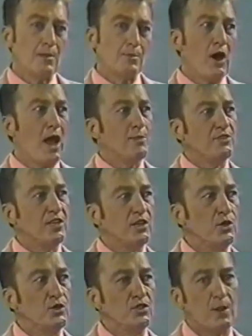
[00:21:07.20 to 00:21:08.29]
Perhaps he
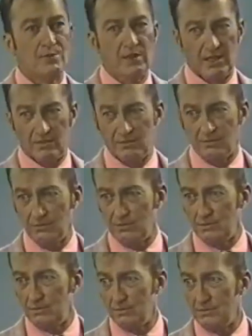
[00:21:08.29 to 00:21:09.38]
knew something.
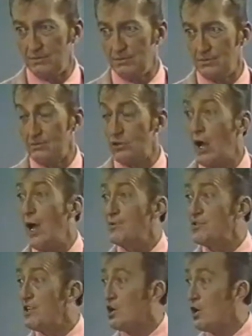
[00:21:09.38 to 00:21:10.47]

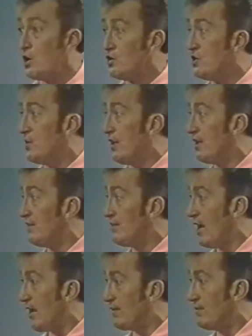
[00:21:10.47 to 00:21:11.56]
Perhaps he knows the meaning of
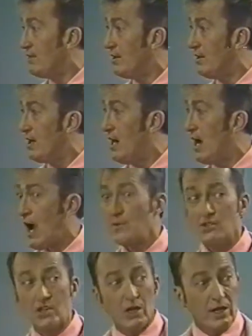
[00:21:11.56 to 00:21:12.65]
life. I'm
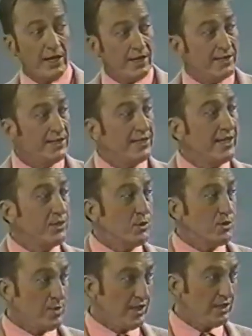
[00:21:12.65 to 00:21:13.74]
sorry he didn't eat
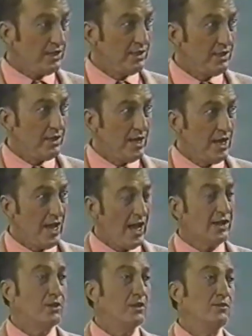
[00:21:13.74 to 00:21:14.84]
with me.
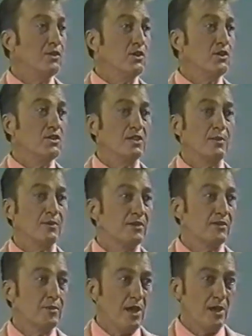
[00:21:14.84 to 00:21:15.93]
I could have learned something
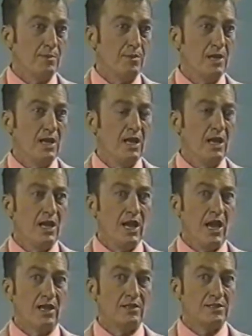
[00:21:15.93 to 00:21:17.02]
from him.
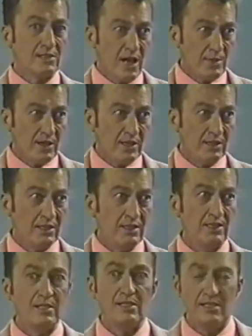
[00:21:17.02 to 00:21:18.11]
And he's sobbing
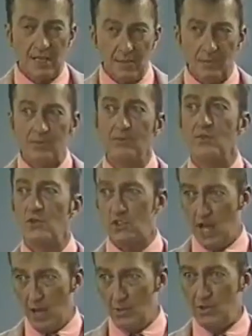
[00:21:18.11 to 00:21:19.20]
deep
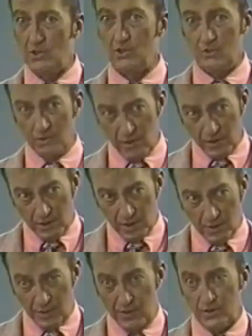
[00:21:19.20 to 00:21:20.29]
sobs with his
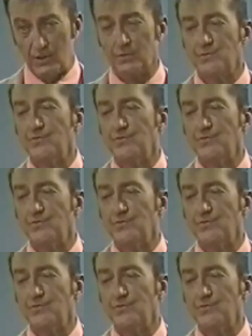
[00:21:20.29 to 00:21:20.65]
therapist.